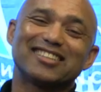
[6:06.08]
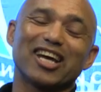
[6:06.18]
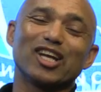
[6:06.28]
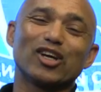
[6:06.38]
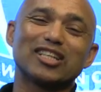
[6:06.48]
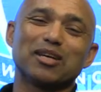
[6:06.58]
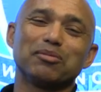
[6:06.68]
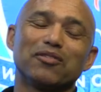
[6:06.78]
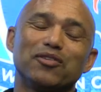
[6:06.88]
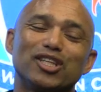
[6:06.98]
Let's take a look at some
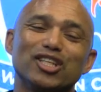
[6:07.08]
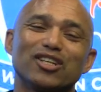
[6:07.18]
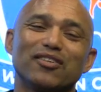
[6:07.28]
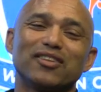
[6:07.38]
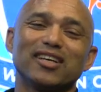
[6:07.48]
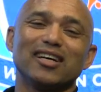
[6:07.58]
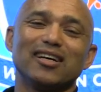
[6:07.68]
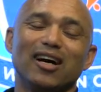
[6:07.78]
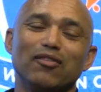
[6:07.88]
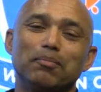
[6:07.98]
of the footage of
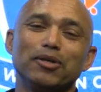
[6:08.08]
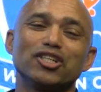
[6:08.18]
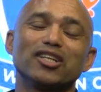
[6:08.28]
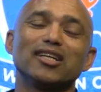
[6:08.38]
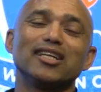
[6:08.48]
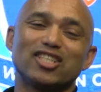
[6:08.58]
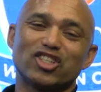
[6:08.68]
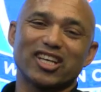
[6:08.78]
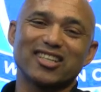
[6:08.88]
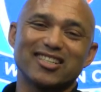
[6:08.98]
a pigeon release.
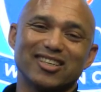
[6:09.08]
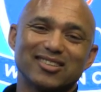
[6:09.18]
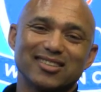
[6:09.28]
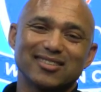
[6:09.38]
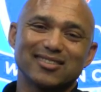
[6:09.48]
Check this out.